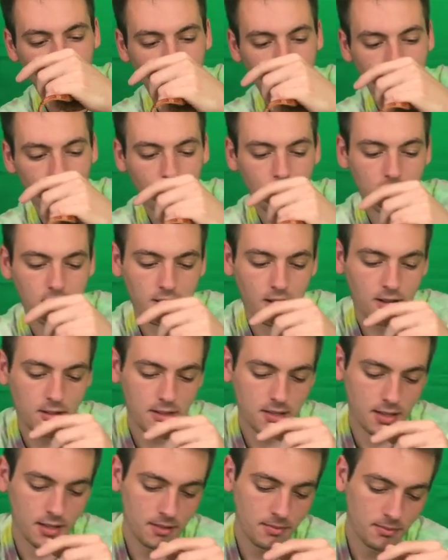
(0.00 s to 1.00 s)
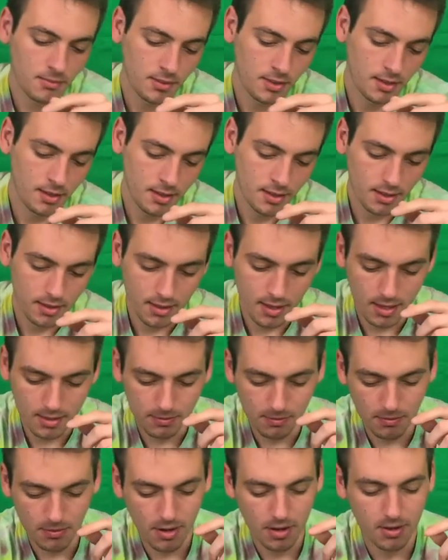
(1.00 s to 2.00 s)
If it's hunting, that's
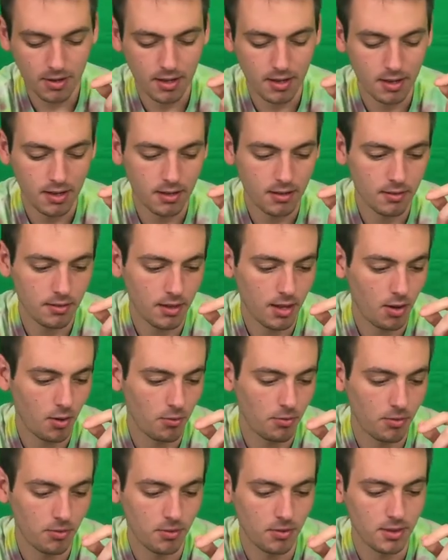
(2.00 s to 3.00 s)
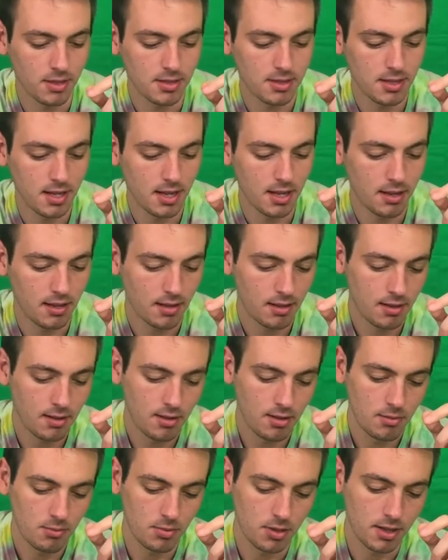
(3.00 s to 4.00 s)
very helpful for the snake
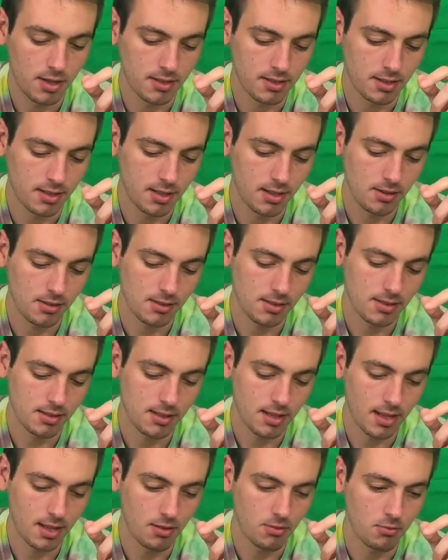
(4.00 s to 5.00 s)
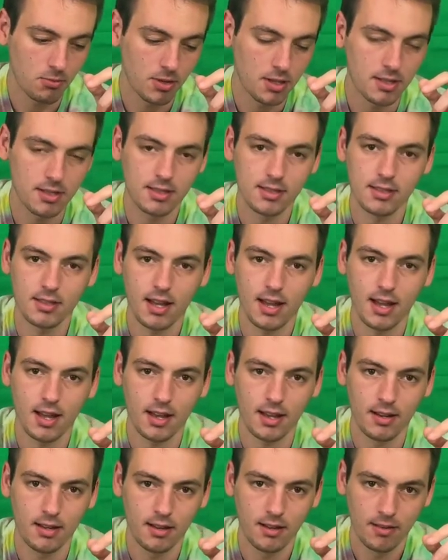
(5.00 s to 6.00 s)
because it tells the snake which
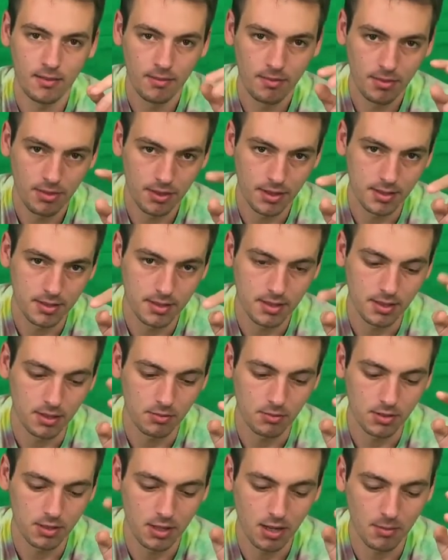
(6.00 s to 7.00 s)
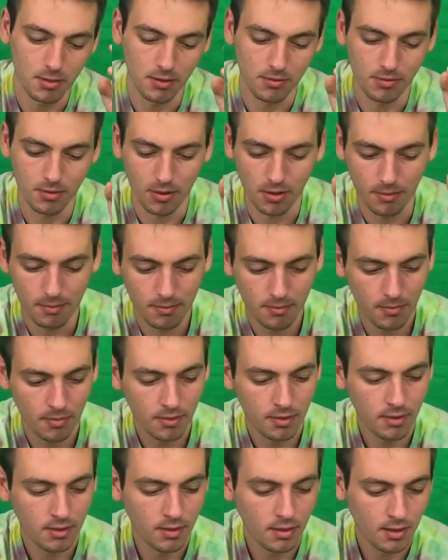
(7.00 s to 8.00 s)
side the scent was coming from.
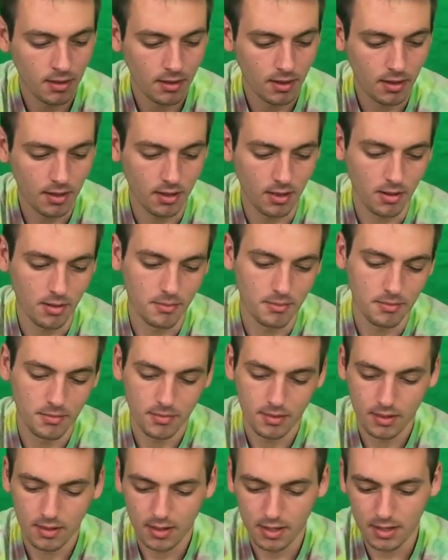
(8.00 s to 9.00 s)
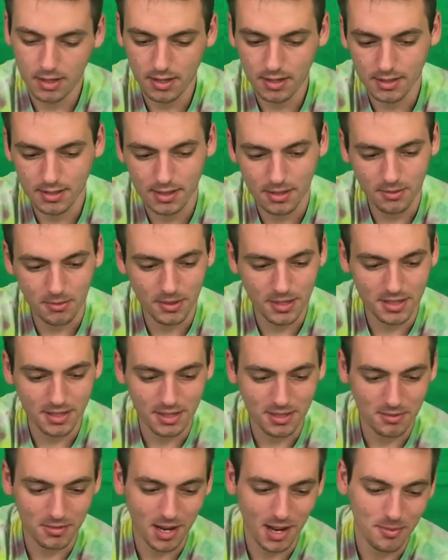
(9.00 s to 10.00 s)
And you can see Weasley's
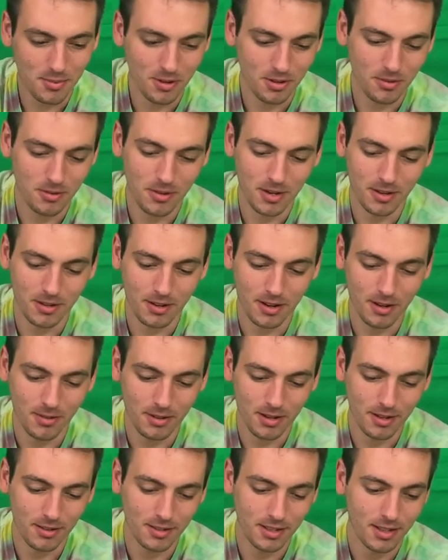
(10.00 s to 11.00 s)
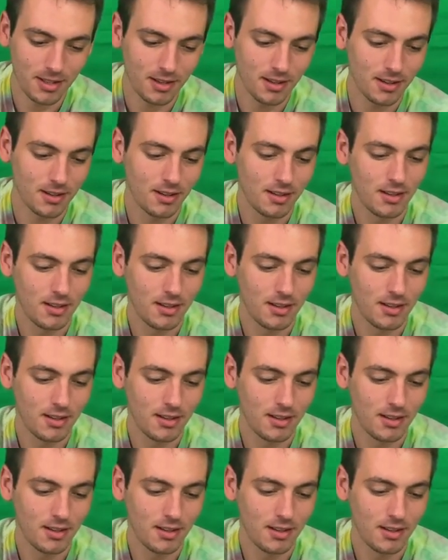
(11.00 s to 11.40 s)
wrapping around here.